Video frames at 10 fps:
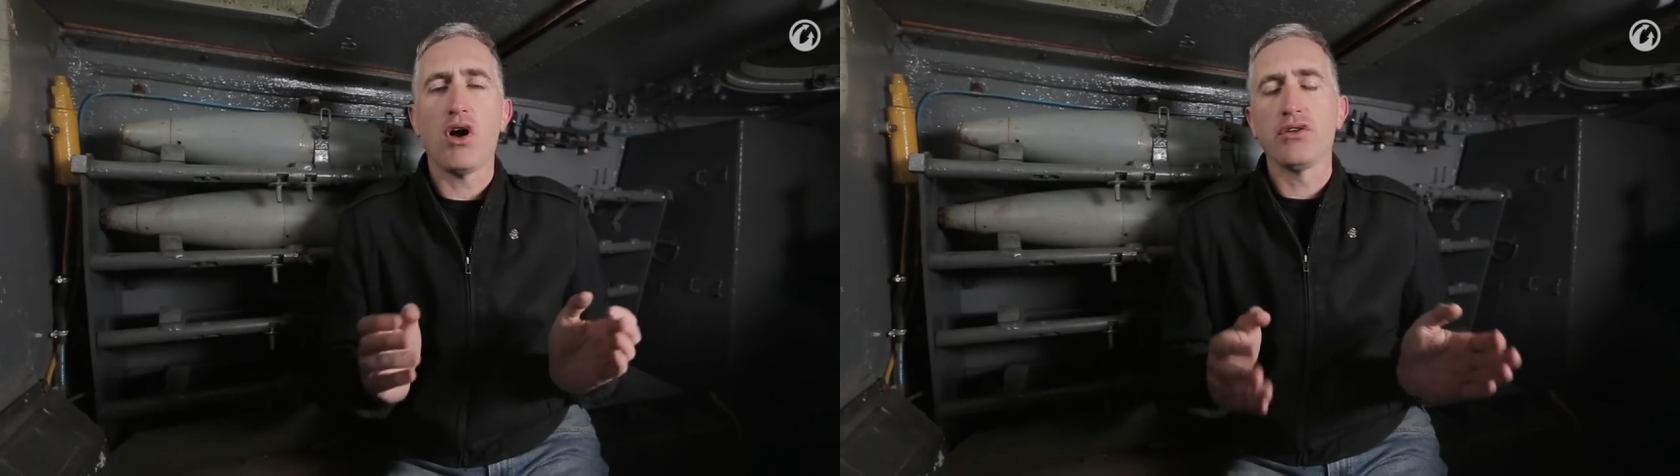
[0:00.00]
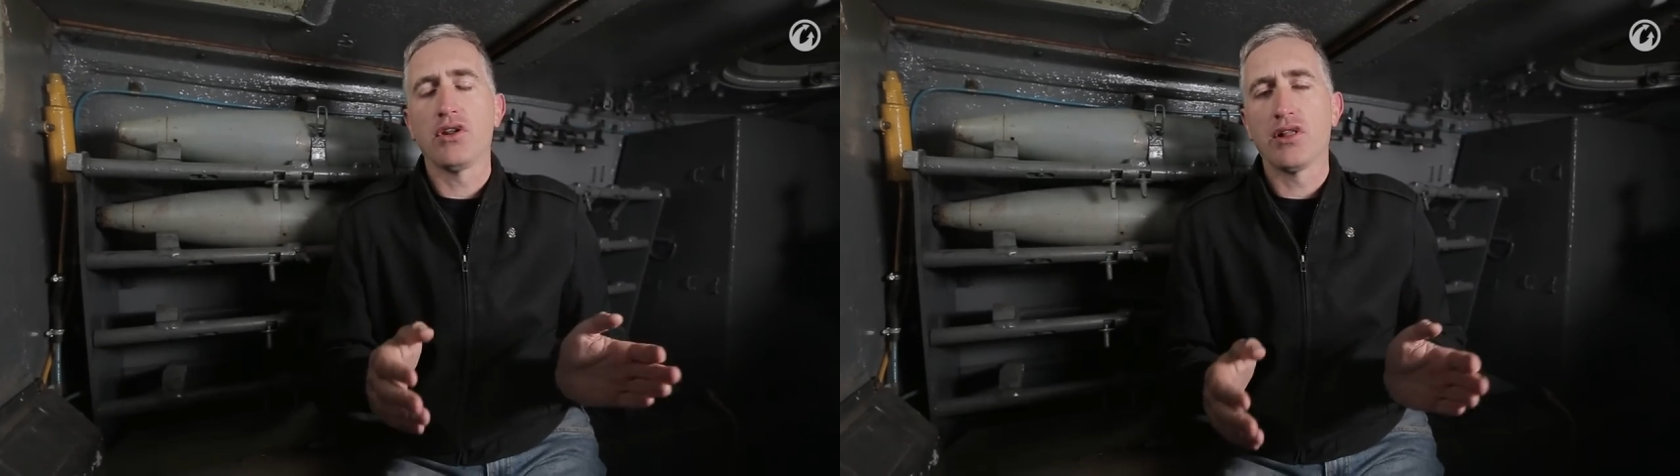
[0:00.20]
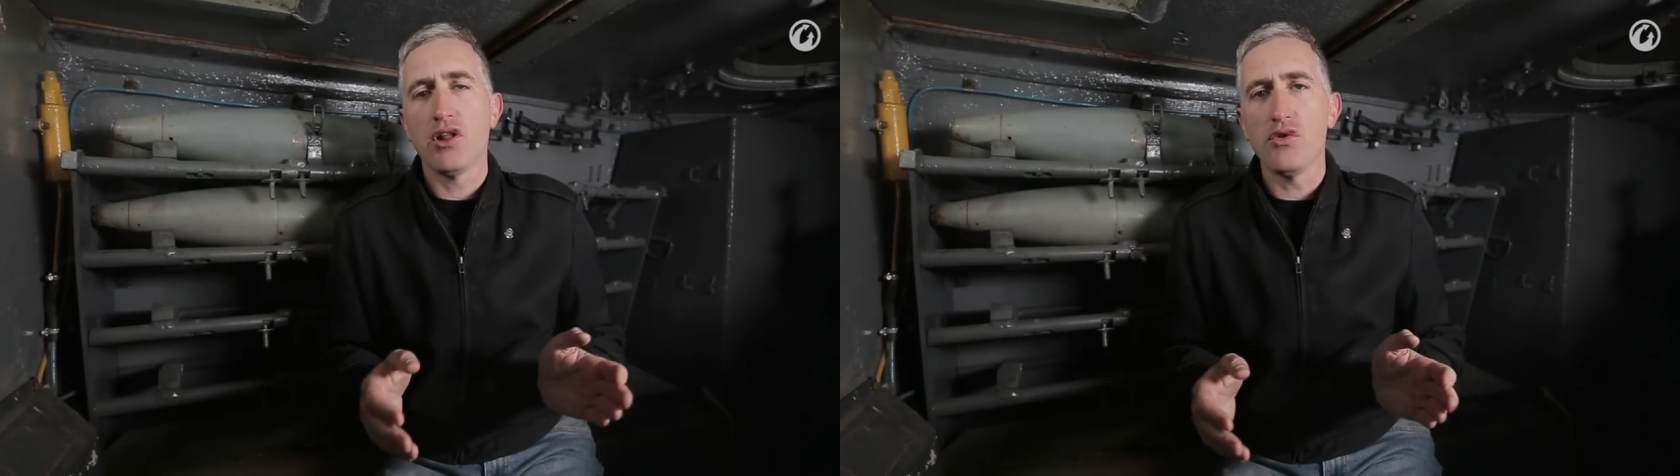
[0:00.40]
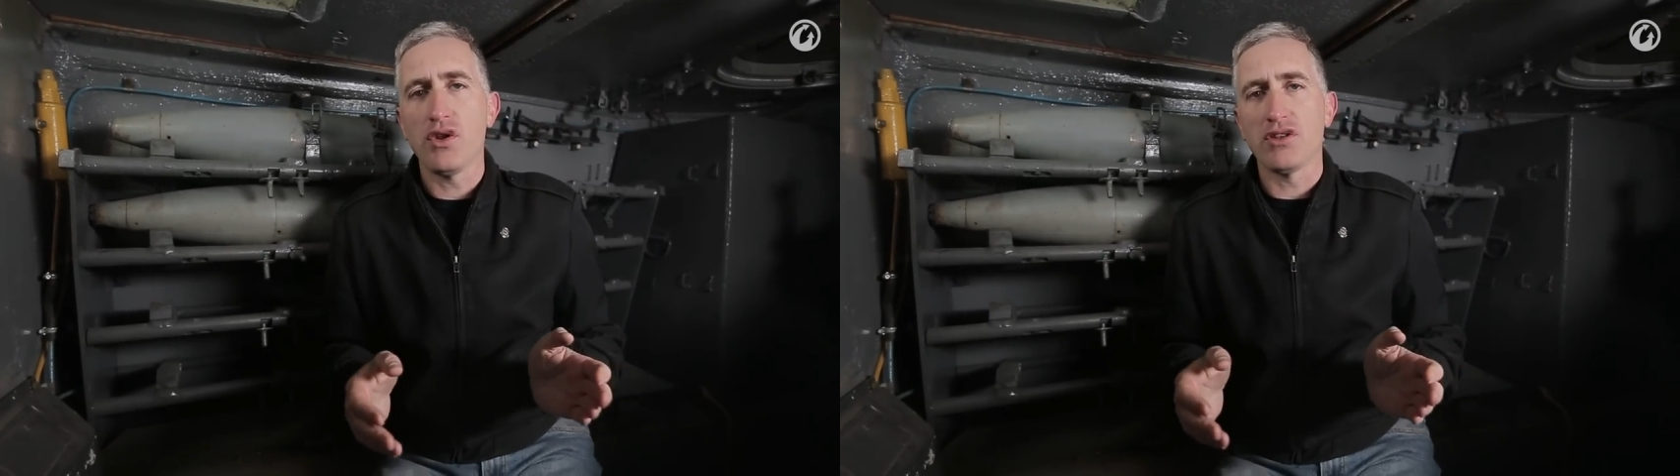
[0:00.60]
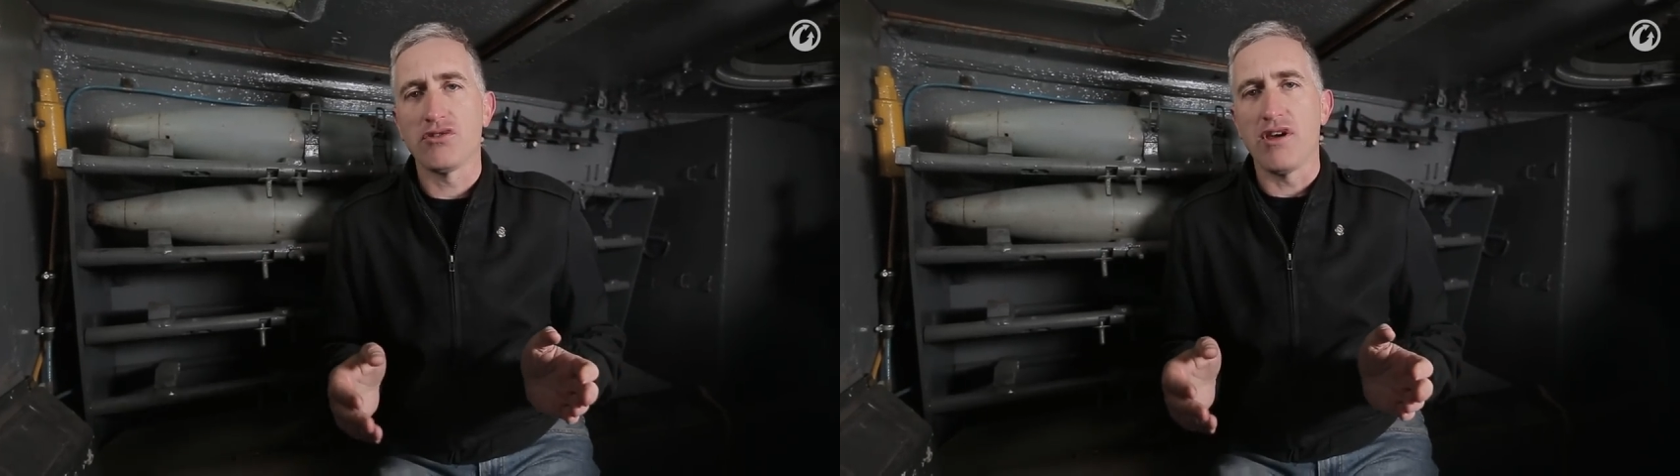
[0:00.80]
onto the
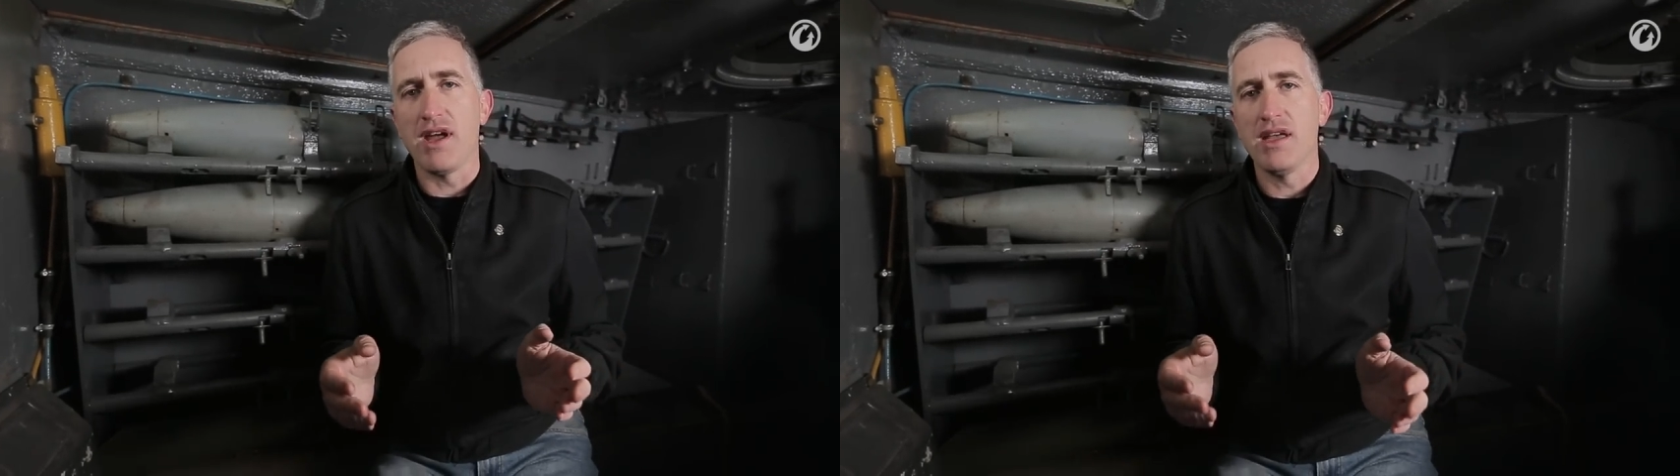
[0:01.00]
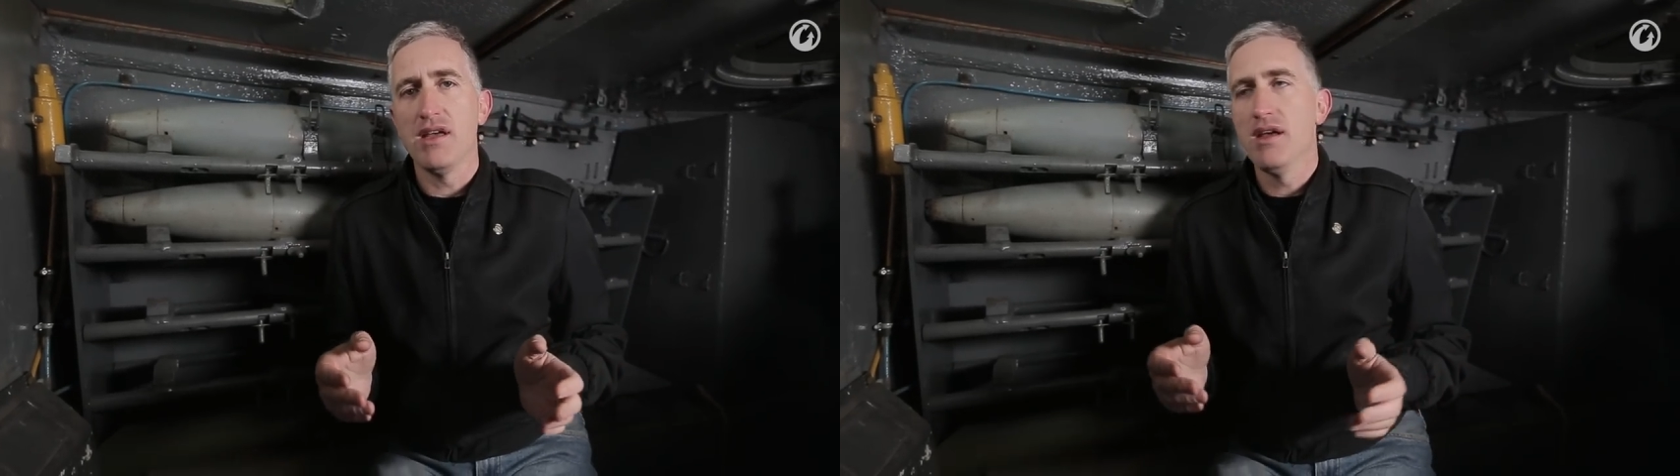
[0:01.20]
loading tray